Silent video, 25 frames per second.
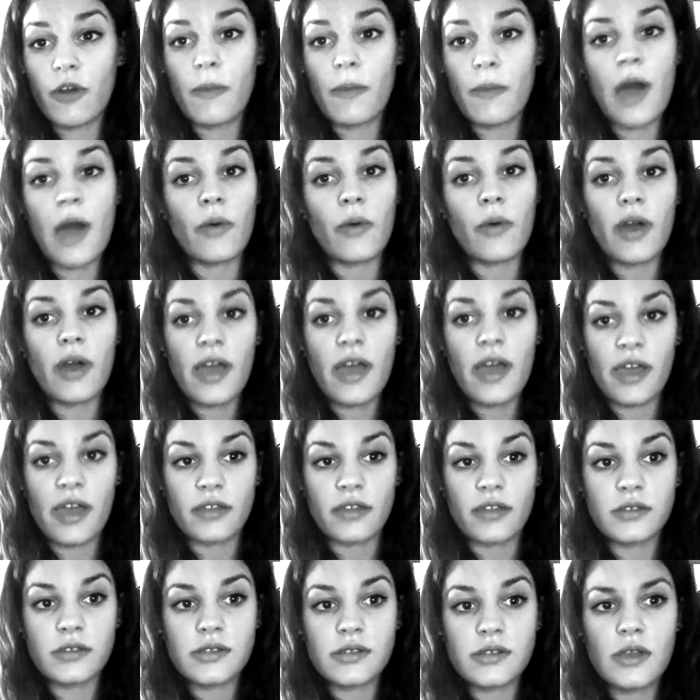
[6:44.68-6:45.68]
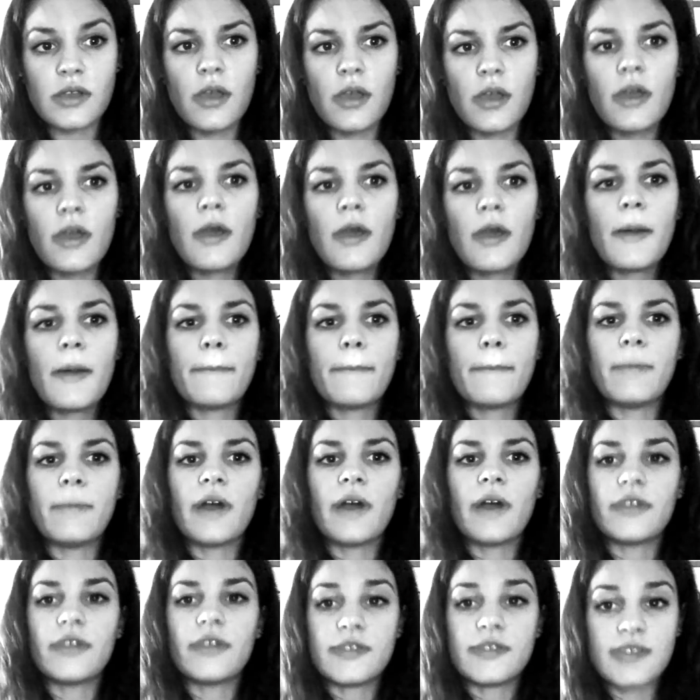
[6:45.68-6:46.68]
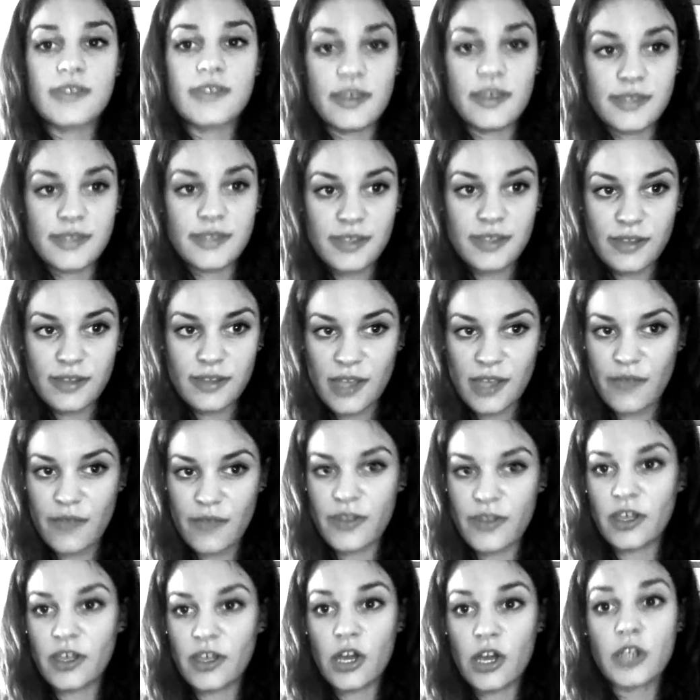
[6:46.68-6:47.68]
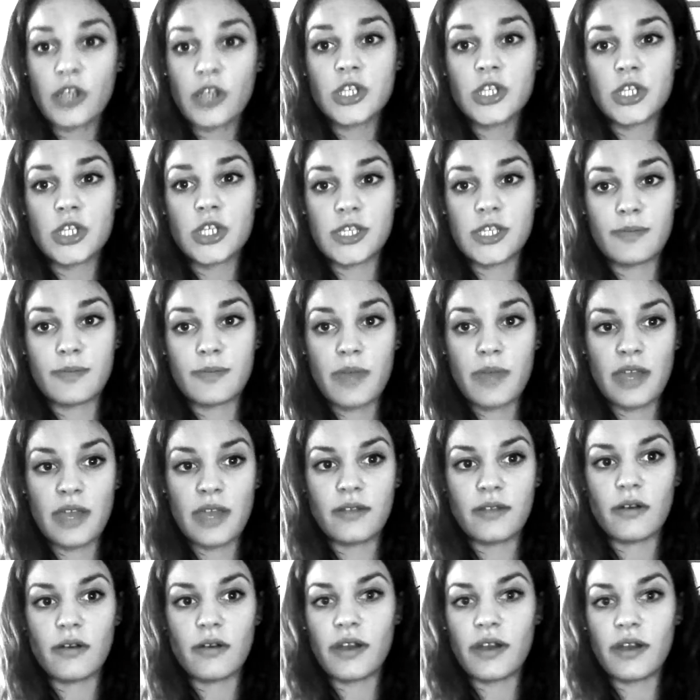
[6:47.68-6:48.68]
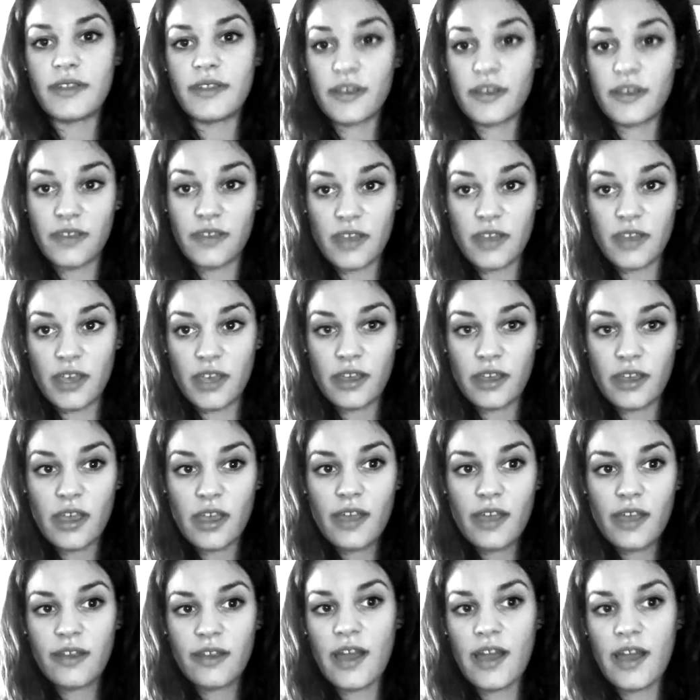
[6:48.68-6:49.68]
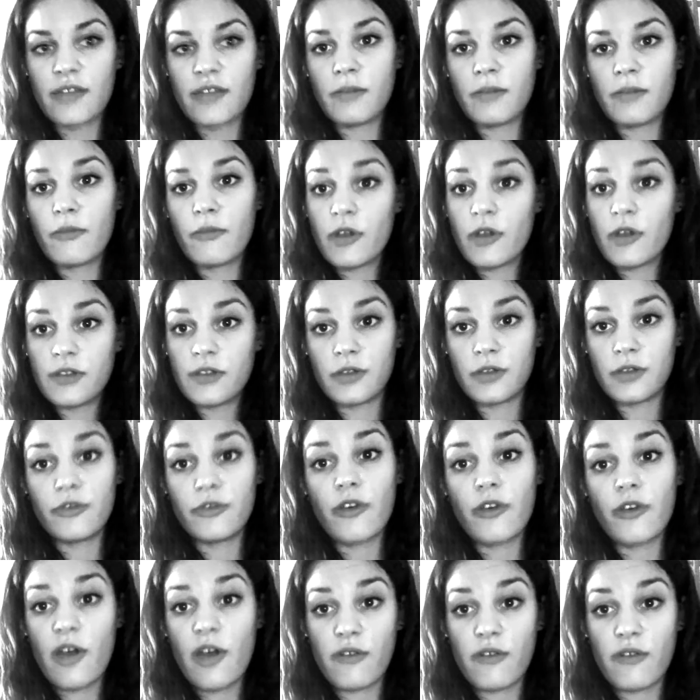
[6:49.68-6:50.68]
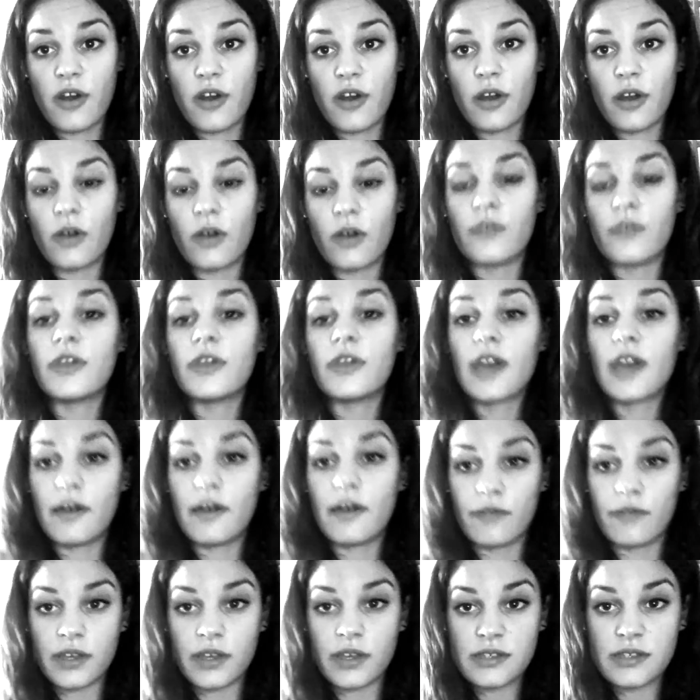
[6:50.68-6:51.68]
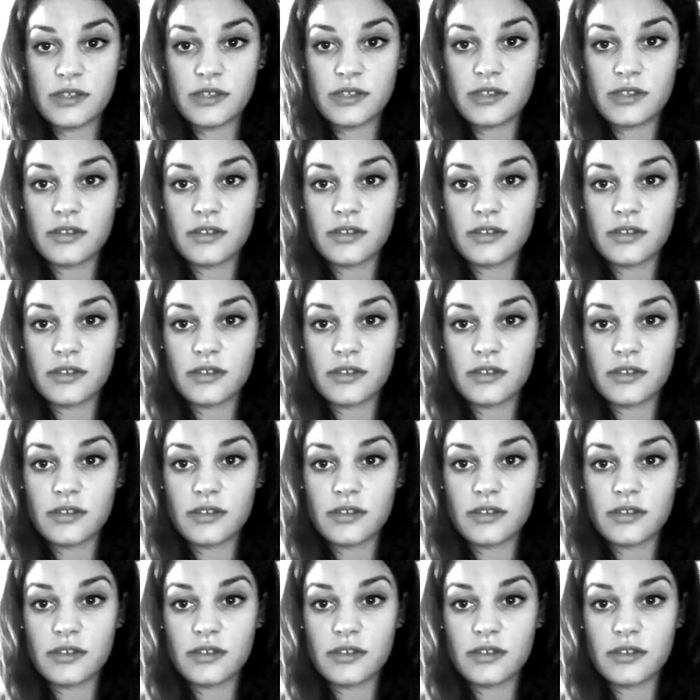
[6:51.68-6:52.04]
our hands, but a sensitive and conscious painterly technique can imprint it forever on the canvas.